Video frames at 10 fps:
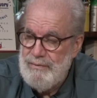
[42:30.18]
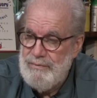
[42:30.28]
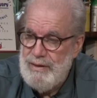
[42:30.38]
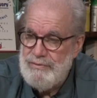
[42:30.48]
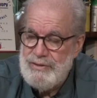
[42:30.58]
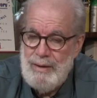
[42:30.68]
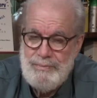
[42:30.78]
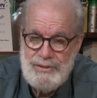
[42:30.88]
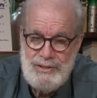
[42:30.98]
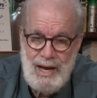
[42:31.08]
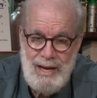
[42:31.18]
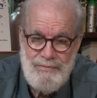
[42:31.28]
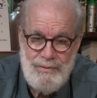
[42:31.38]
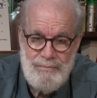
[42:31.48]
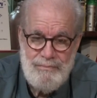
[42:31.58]
they've stepped aside
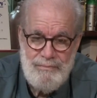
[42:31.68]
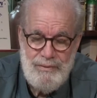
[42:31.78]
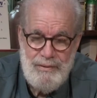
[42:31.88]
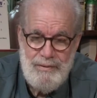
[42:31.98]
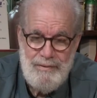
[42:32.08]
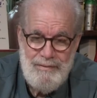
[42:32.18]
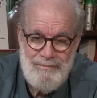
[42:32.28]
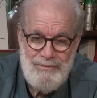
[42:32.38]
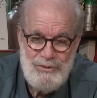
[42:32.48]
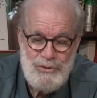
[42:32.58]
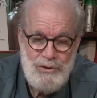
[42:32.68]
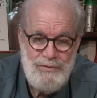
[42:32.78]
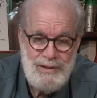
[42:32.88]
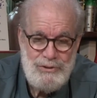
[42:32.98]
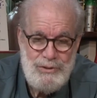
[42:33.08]
from
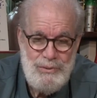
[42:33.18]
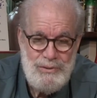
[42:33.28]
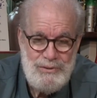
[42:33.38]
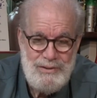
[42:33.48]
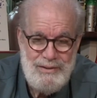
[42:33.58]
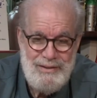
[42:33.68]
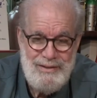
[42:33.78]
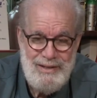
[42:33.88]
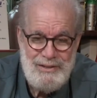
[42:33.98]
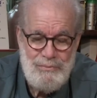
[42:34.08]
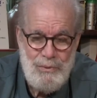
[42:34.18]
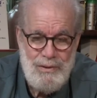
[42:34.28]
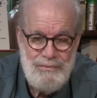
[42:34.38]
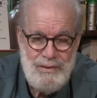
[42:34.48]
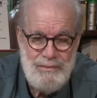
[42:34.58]
serving students. It's more
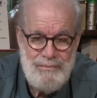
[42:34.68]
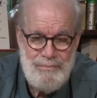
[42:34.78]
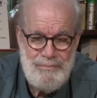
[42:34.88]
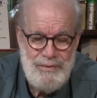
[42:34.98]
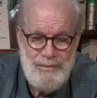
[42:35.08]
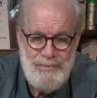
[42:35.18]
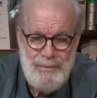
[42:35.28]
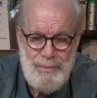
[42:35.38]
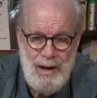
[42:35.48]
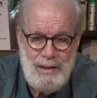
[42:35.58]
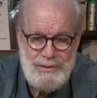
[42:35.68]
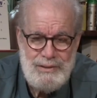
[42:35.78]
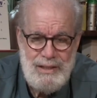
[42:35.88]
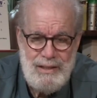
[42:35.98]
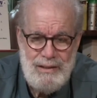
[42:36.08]
of the
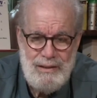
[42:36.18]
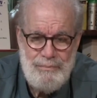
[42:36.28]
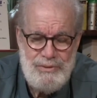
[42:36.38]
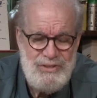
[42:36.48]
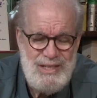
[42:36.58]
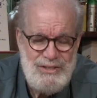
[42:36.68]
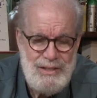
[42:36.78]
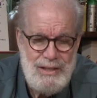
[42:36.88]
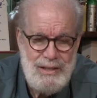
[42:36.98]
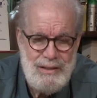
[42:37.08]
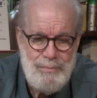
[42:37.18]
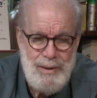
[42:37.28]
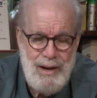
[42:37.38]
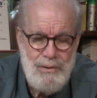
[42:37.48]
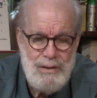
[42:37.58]
policy and the positioning and the
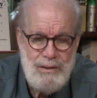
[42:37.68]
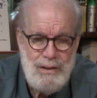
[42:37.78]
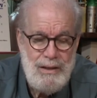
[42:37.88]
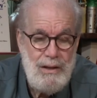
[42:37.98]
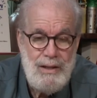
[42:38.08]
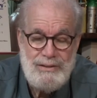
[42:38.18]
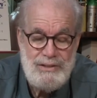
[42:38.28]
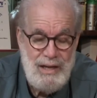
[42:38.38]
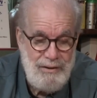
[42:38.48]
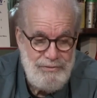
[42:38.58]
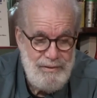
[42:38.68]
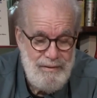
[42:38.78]
power and all that stuff